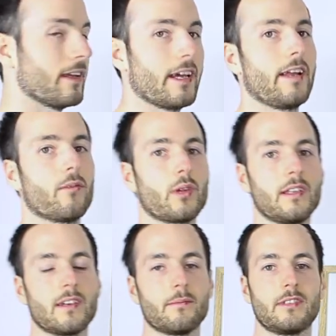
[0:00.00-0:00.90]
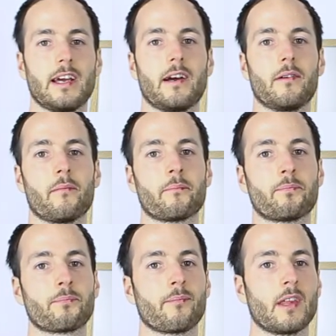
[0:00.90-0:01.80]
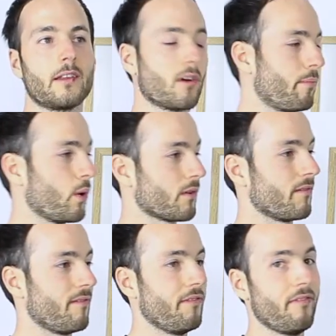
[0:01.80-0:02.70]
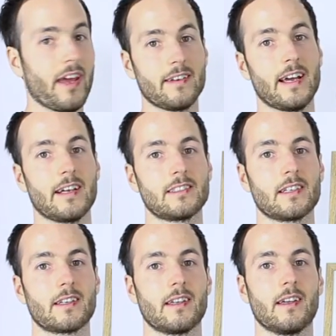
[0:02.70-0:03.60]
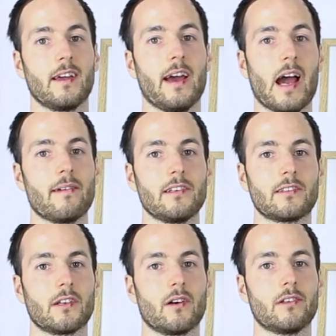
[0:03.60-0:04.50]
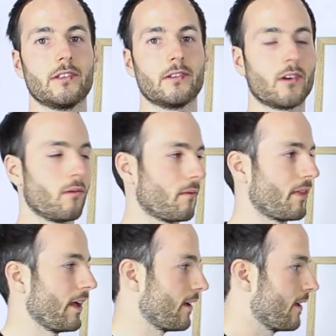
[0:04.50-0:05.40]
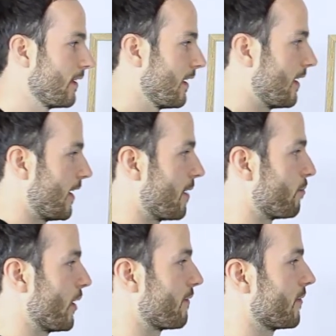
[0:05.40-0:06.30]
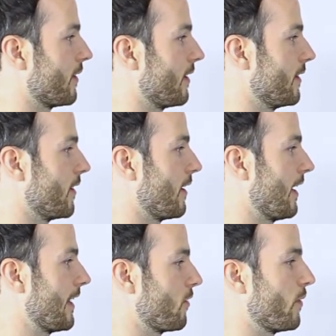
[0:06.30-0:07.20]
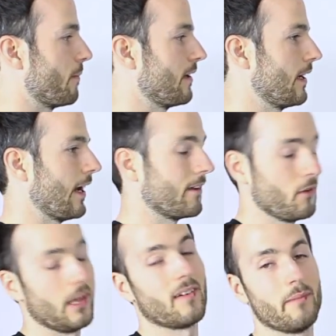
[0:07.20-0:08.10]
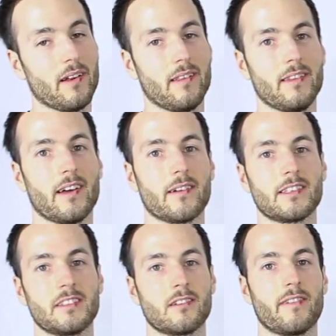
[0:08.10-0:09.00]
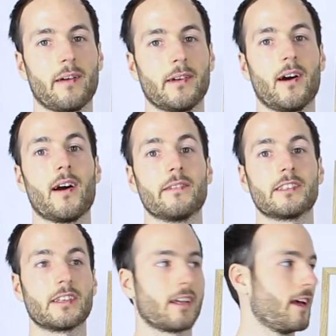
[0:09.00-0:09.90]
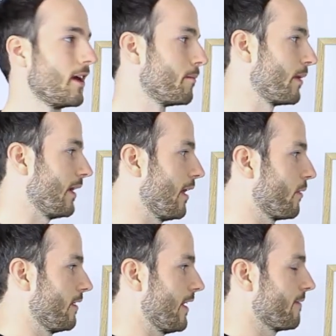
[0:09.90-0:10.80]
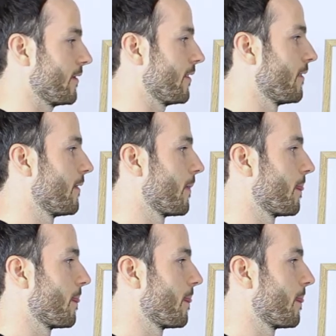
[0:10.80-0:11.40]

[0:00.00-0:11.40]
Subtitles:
and again, it really comes down, they're both fantastic avenues to go to. Don't think I prefer, I like one better, I do like one better than the other. It's single family, obviously. But I would never